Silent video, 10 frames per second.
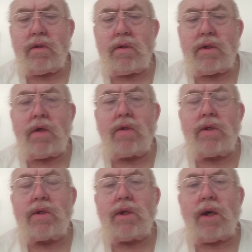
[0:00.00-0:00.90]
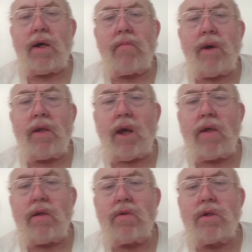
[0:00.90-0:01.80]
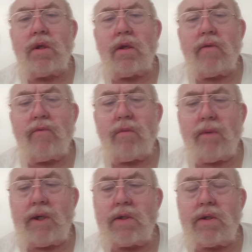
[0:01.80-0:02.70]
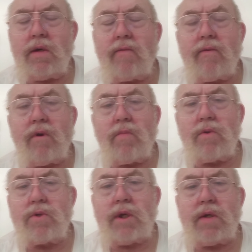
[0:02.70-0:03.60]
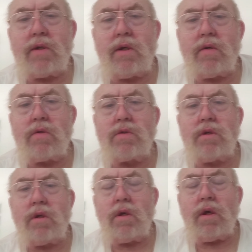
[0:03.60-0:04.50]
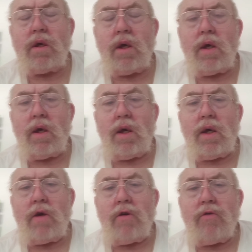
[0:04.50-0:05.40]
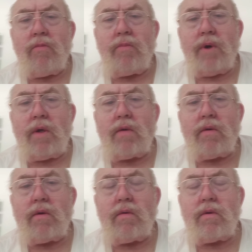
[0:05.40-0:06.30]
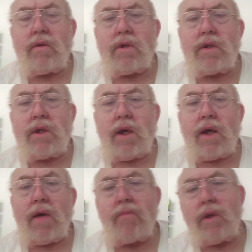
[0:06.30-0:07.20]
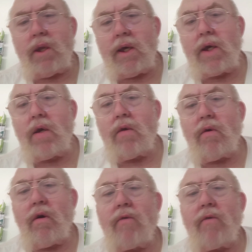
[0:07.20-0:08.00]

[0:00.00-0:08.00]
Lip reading: during this time, I used to live with my son for almost 10 years. But since I got my leg cut off,